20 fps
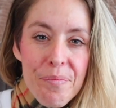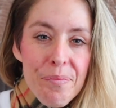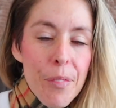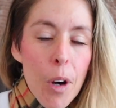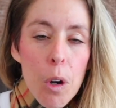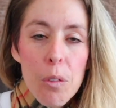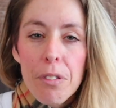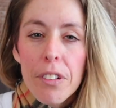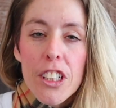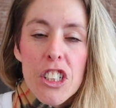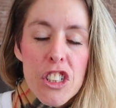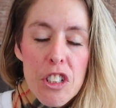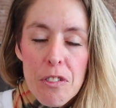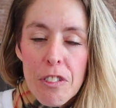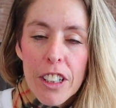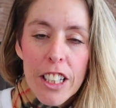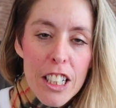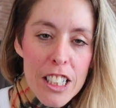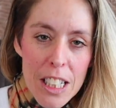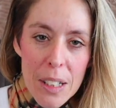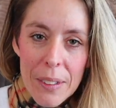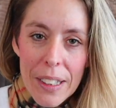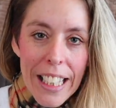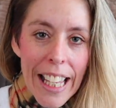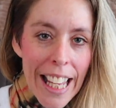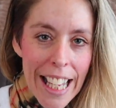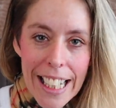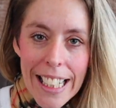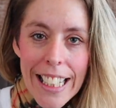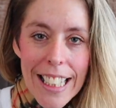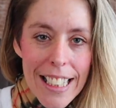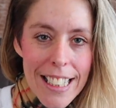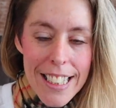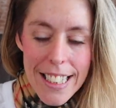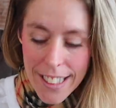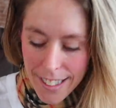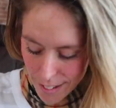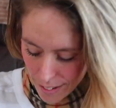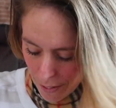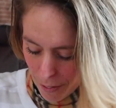Hopefully she figures out the candy is
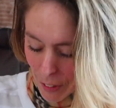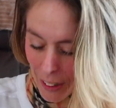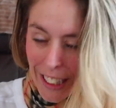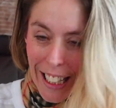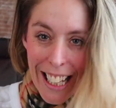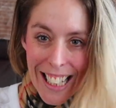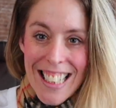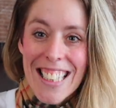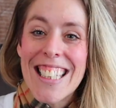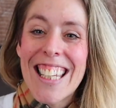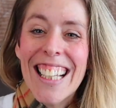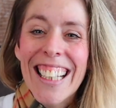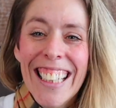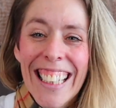for the kids.